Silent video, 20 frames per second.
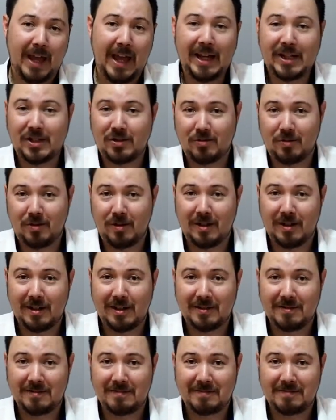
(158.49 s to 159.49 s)

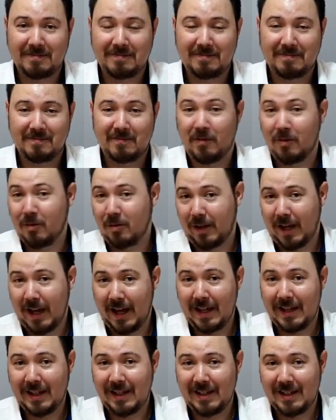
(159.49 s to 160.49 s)
extra
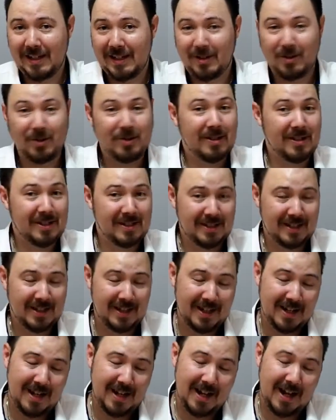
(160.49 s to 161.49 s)
4K goodness,
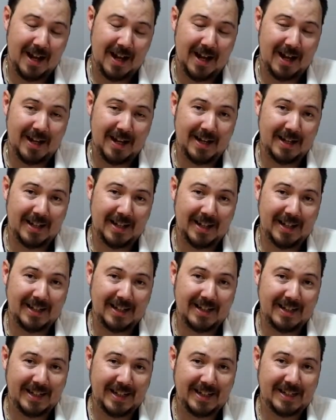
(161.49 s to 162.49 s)

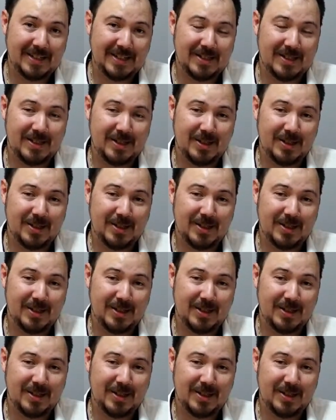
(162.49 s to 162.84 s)
you need